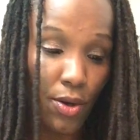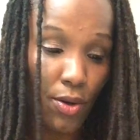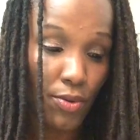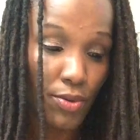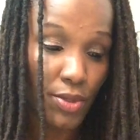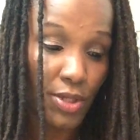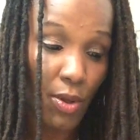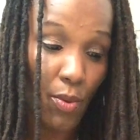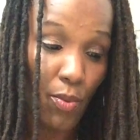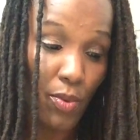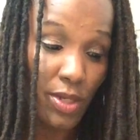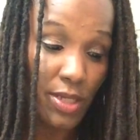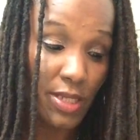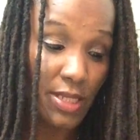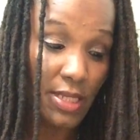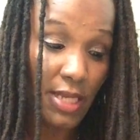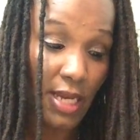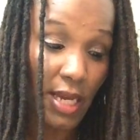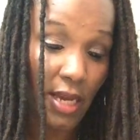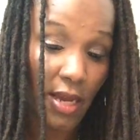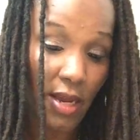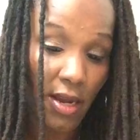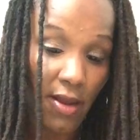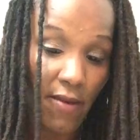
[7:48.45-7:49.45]
Someone's
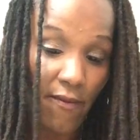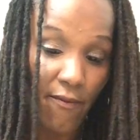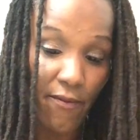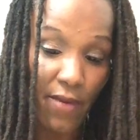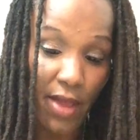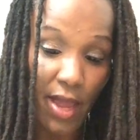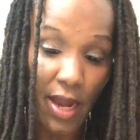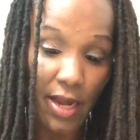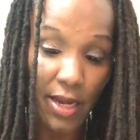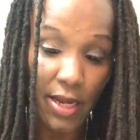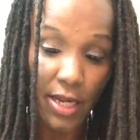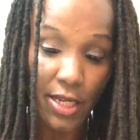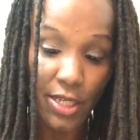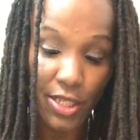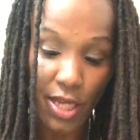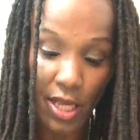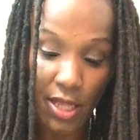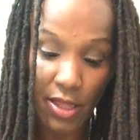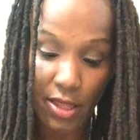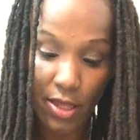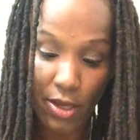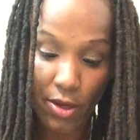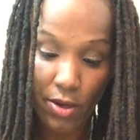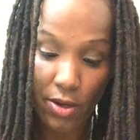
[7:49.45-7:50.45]
taking advantage,
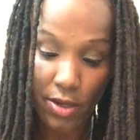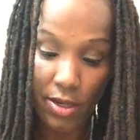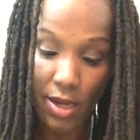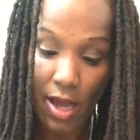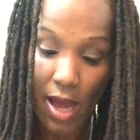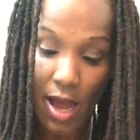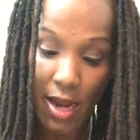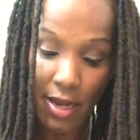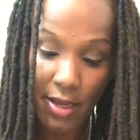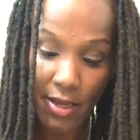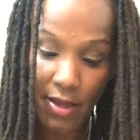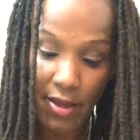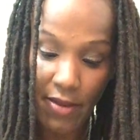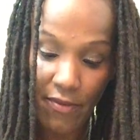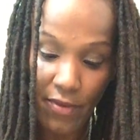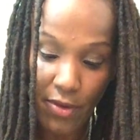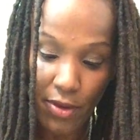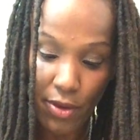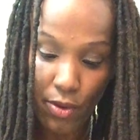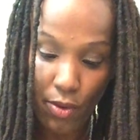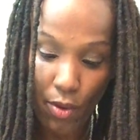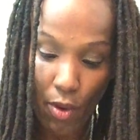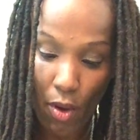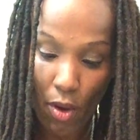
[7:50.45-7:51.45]
and they're not
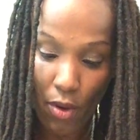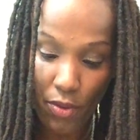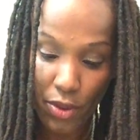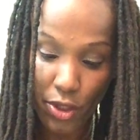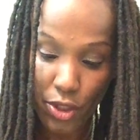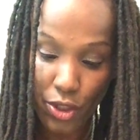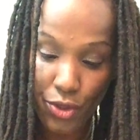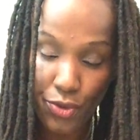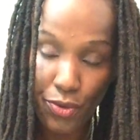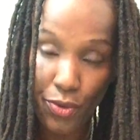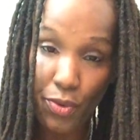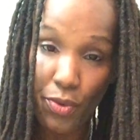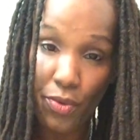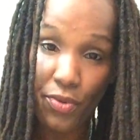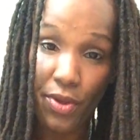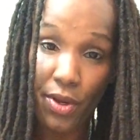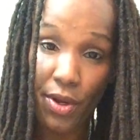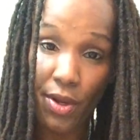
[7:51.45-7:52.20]
giving you all the truth.